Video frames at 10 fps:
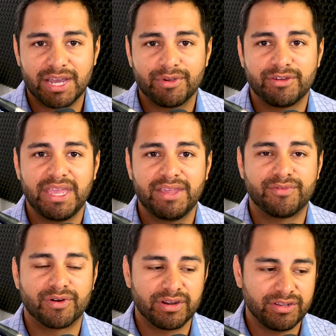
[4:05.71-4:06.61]
what you pay
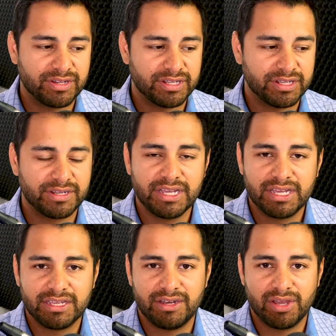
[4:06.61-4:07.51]
for. You can,
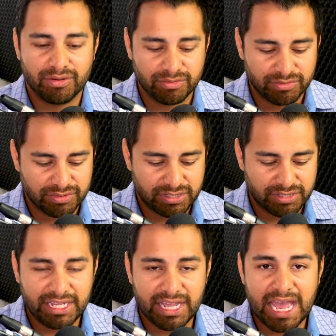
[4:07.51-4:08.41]
you know,
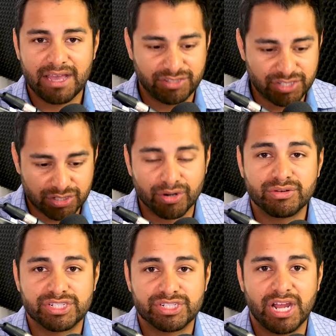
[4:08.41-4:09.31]
see, just go to
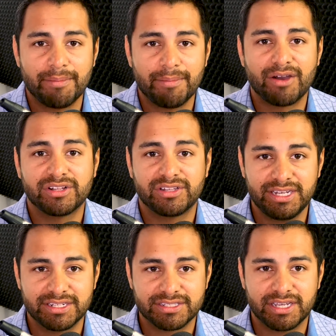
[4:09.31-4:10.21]
a shop. How
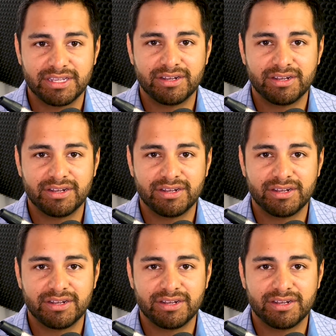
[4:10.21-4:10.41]
clean is it?